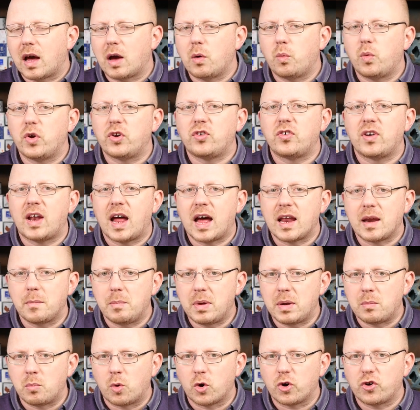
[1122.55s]
I wish it had a
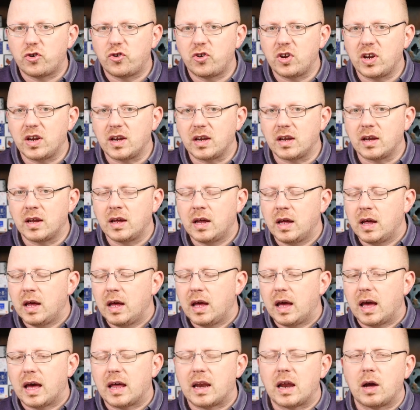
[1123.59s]
bit more sheen,
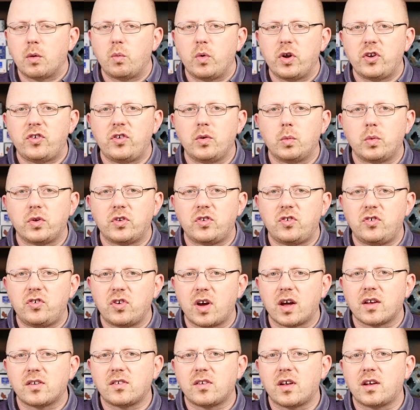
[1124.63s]
and I wish it was
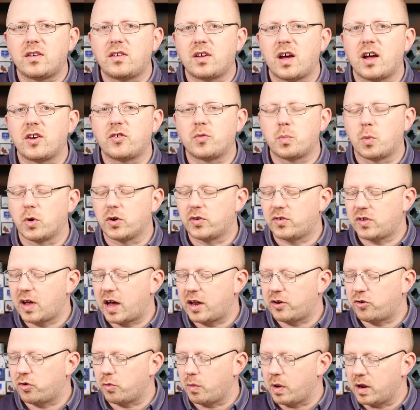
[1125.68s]
just a touch more
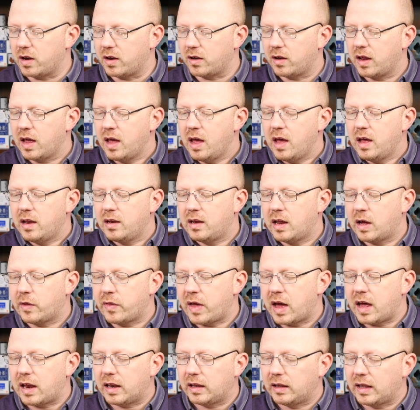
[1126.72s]
saturated. Now
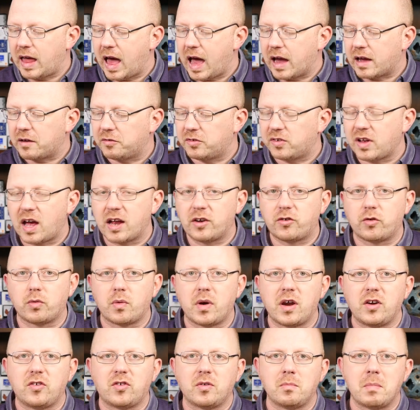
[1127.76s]
that lack of
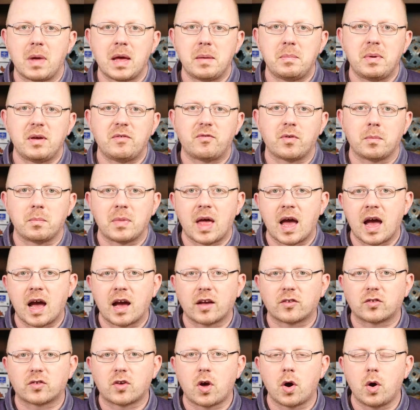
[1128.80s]
saturation may be from the
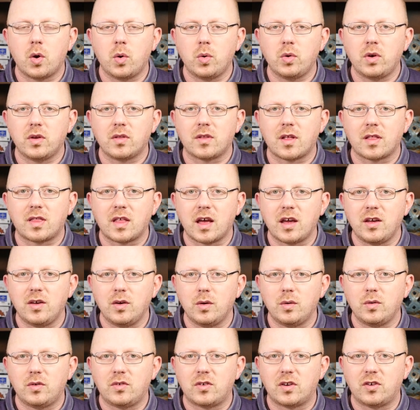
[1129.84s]
hex code that they
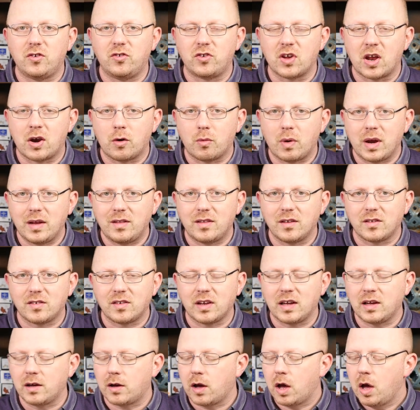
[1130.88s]
use to generate this
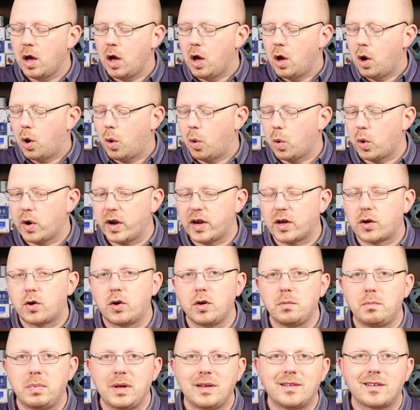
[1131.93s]
ink, or it
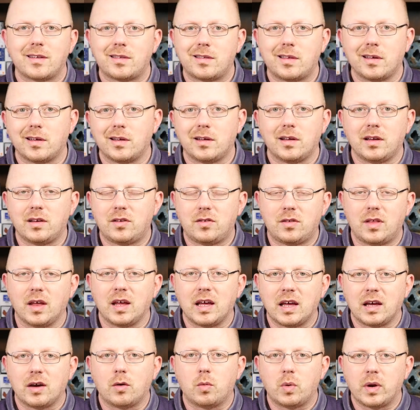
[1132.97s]
could be that the
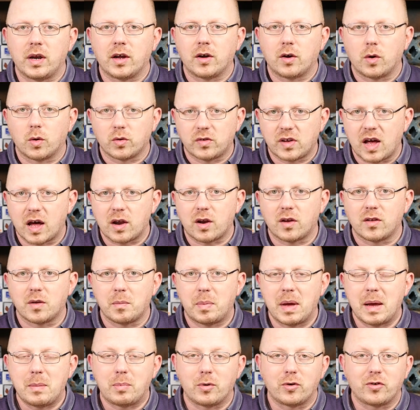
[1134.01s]
ink when it goes out on the
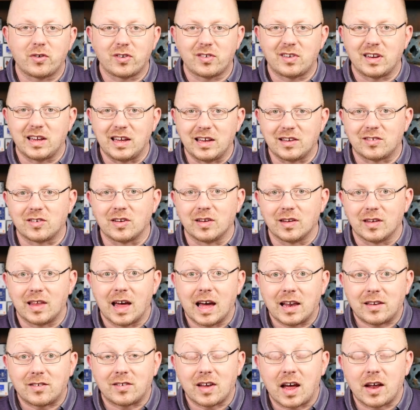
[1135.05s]
paper just isn't
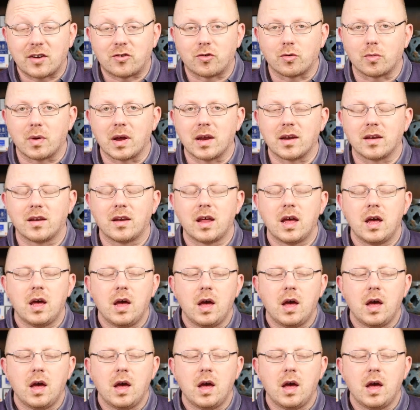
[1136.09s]
that saturated.